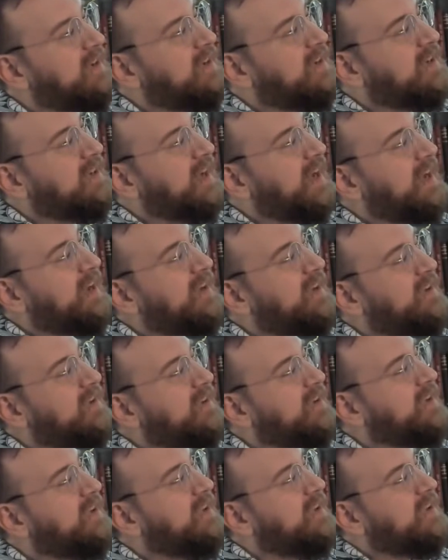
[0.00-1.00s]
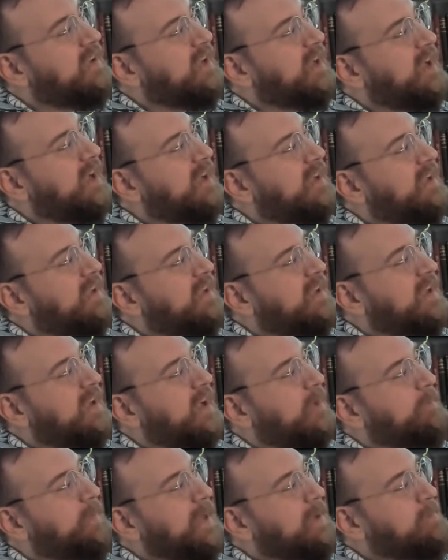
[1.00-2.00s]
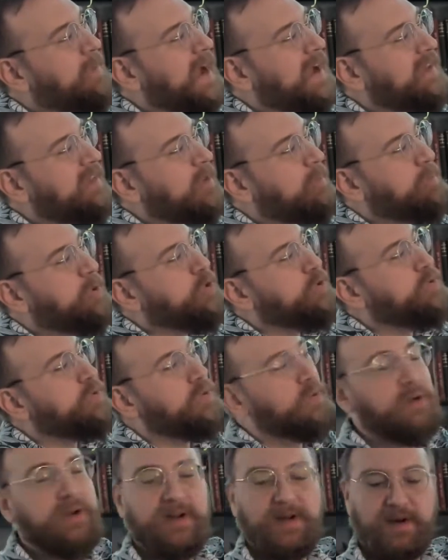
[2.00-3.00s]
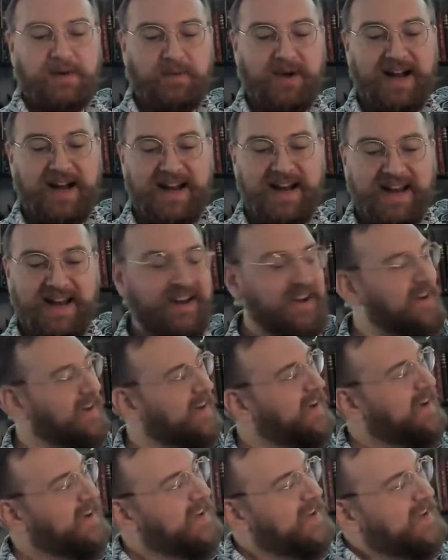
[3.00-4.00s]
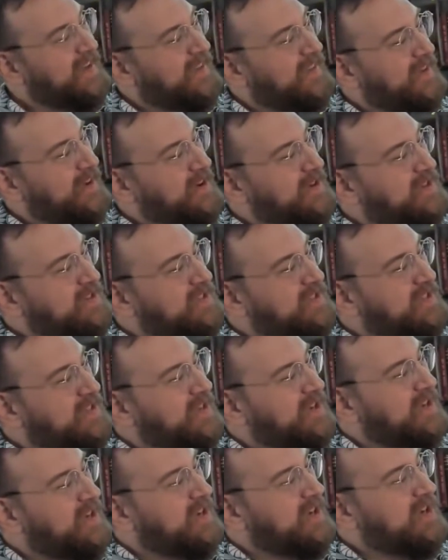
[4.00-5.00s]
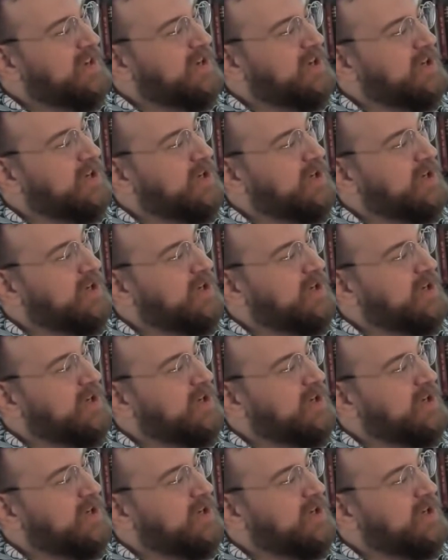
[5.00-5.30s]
I don't know, a big pile of poo right in here. There's a